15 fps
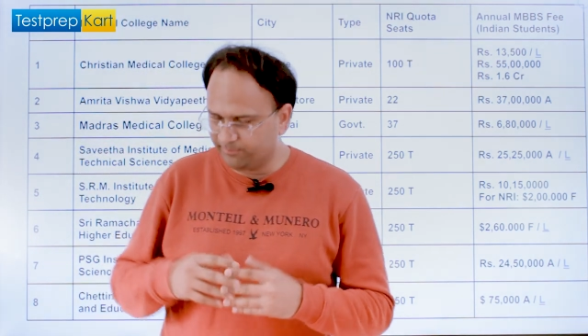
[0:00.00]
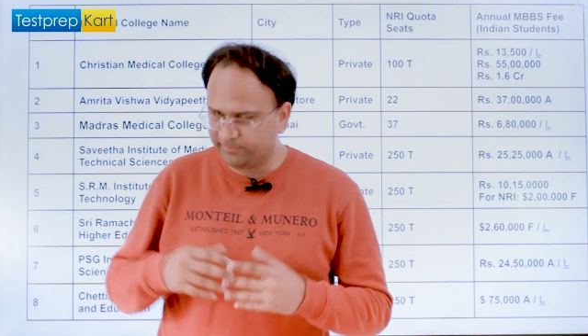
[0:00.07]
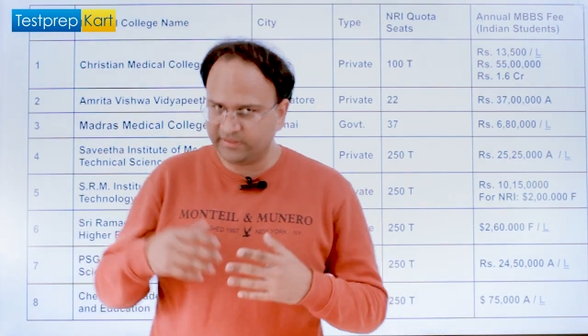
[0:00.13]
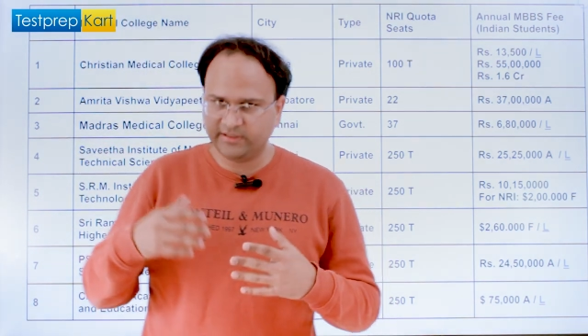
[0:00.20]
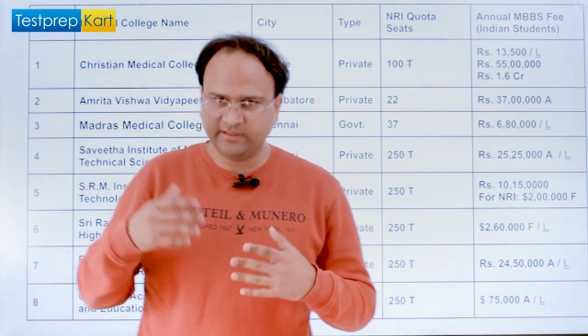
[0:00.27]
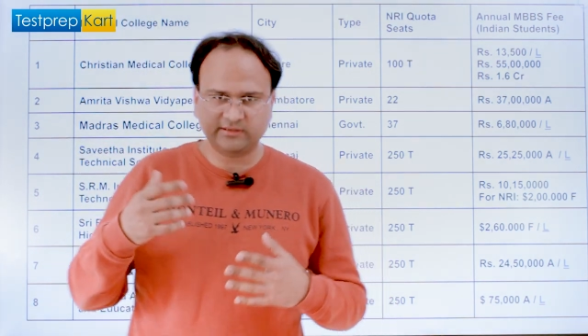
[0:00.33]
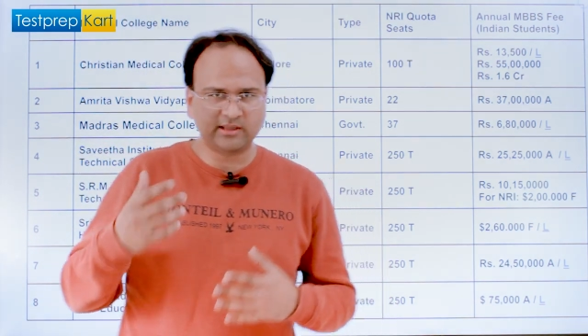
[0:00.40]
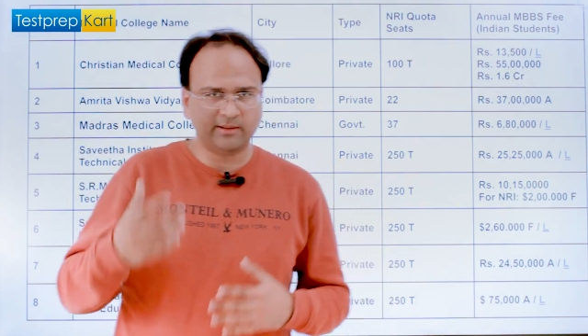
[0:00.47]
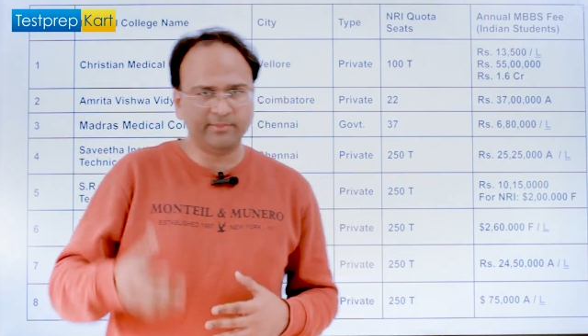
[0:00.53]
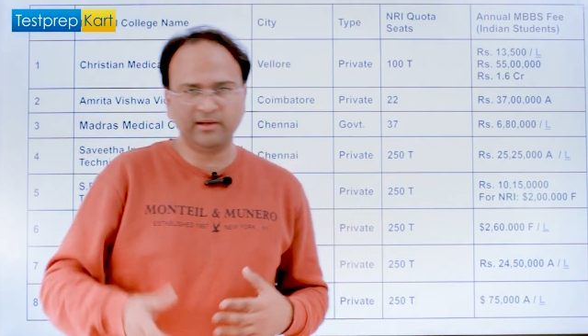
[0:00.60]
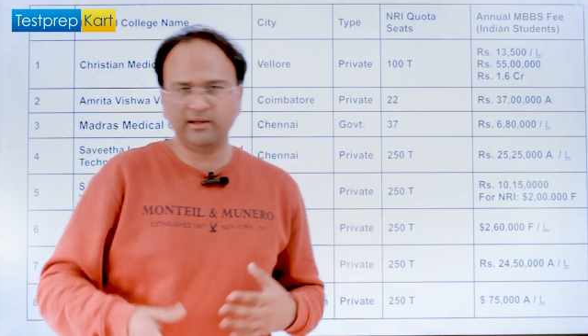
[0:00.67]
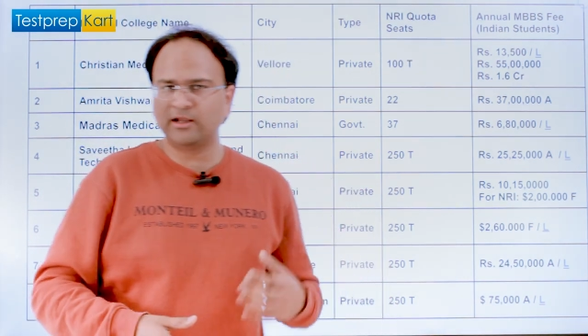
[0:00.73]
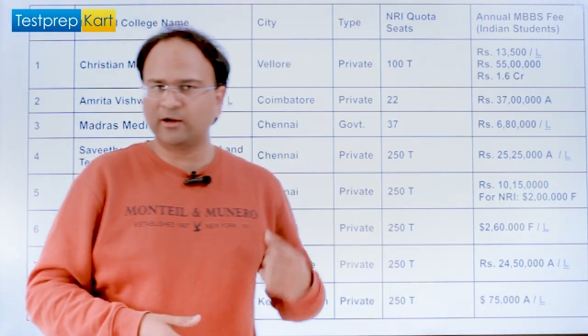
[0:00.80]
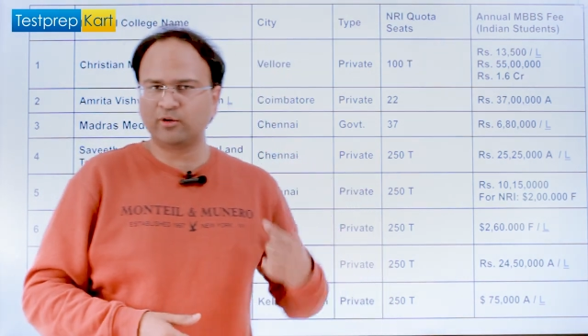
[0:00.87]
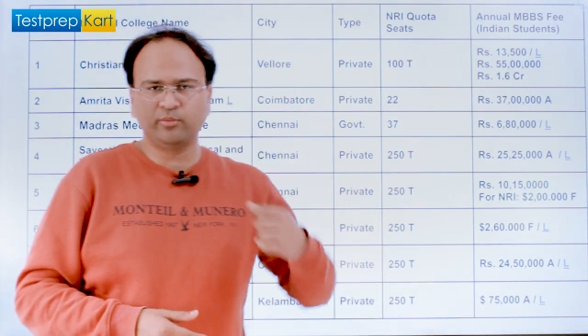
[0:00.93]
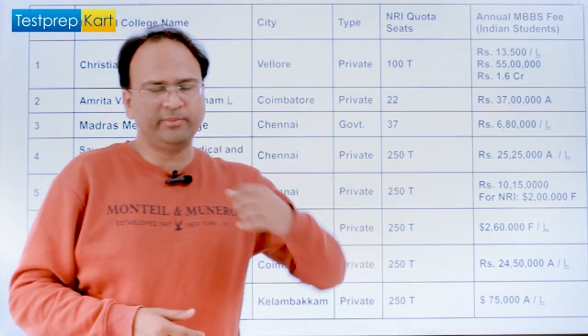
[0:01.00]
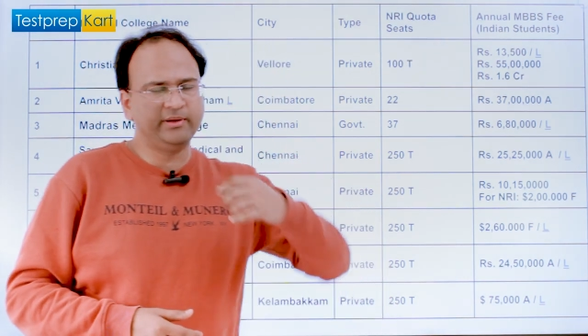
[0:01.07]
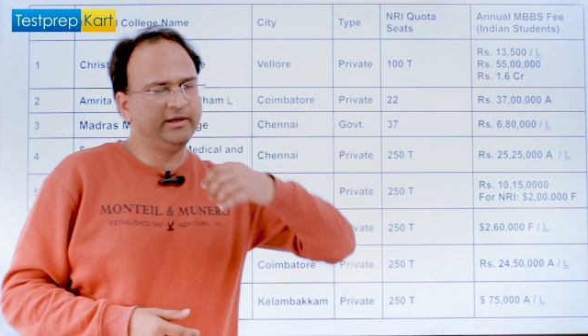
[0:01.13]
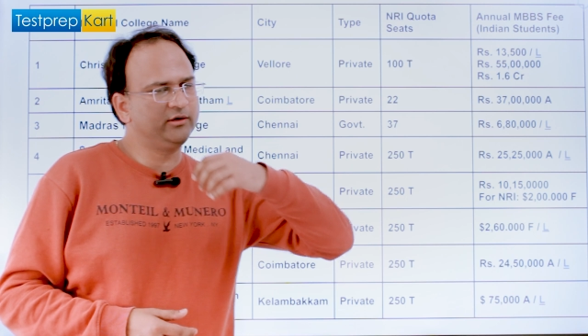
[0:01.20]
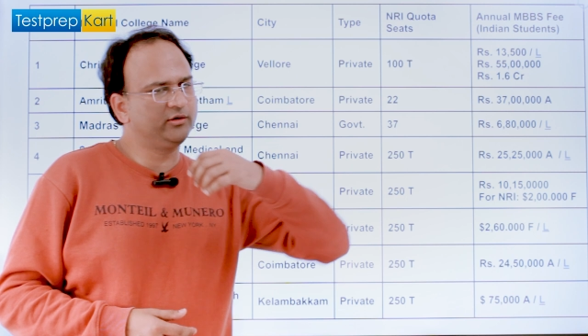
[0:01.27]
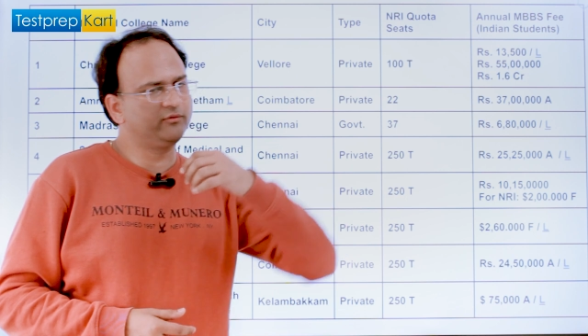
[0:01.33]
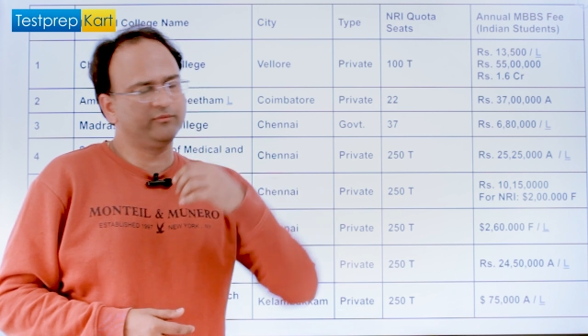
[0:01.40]
be it Tamil Nadu,
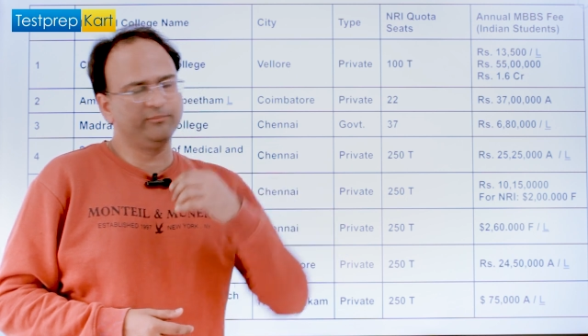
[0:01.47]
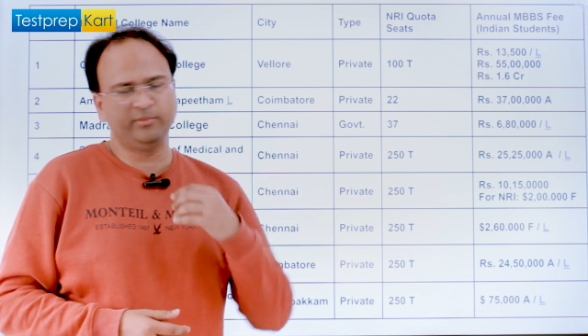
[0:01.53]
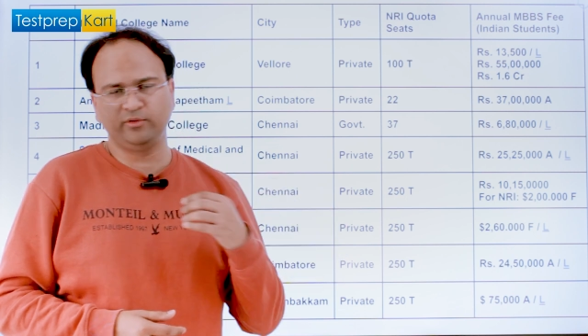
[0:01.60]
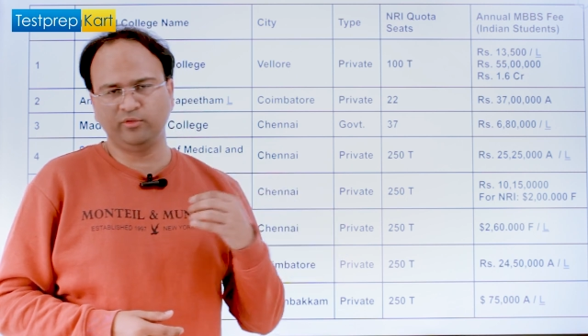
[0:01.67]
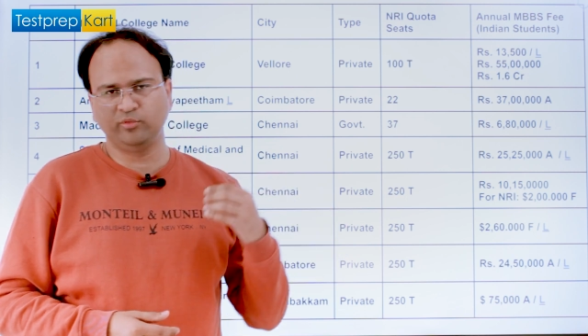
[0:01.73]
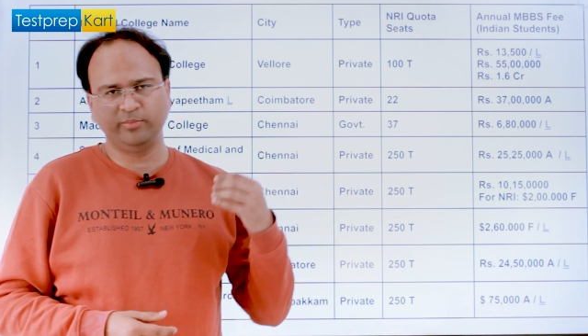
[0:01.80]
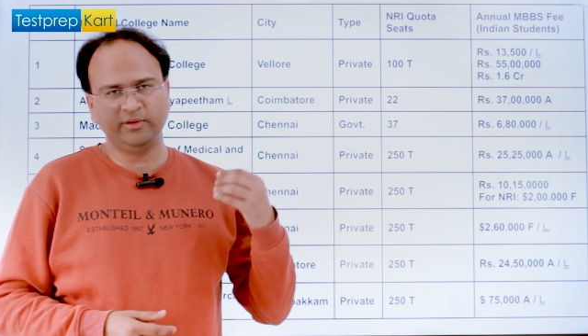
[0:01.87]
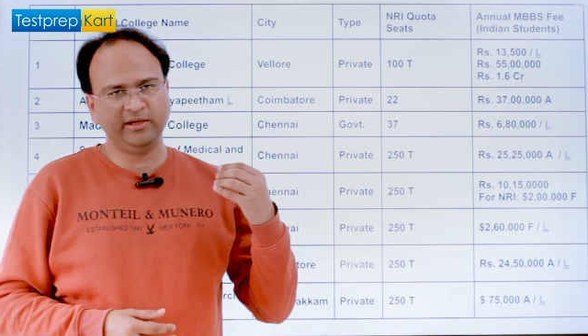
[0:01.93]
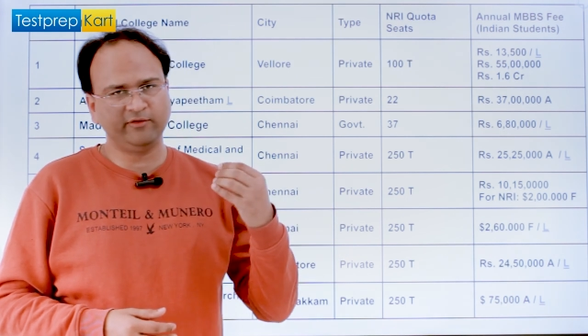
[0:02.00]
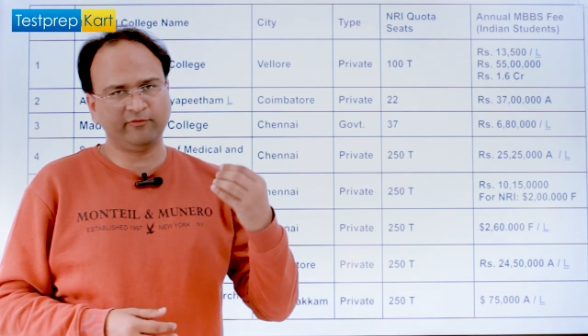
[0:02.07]
be it, you be